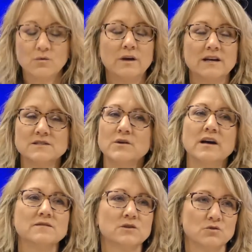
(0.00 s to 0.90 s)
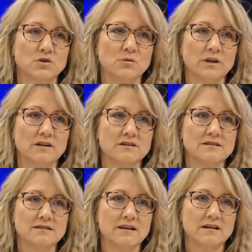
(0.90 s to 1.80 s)
We also have social
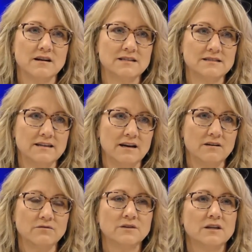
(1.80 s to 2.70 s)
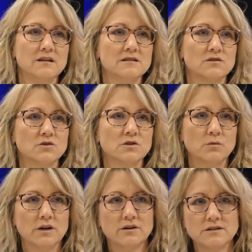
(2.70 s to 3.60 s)
workers that are on staff. Social
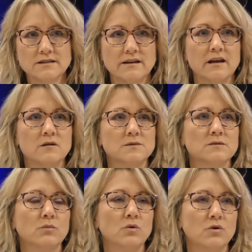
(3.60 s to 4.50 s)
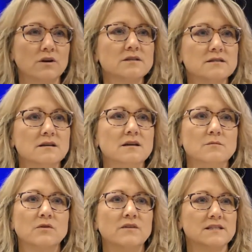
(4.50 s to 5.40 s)
workers can help
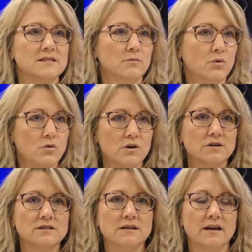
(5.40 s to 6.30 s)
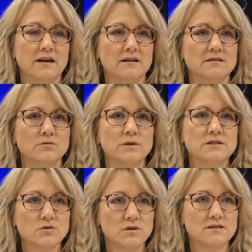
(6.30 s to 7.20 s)
provide support and
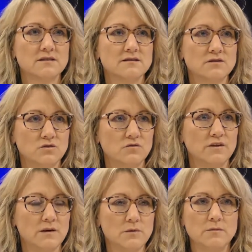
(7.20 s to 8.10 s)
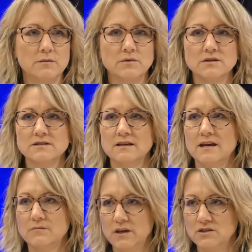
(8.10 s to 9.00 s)
resources to family members
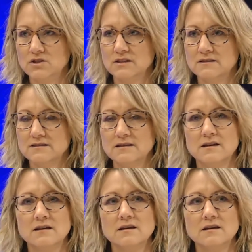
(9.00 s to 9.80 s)
and patients,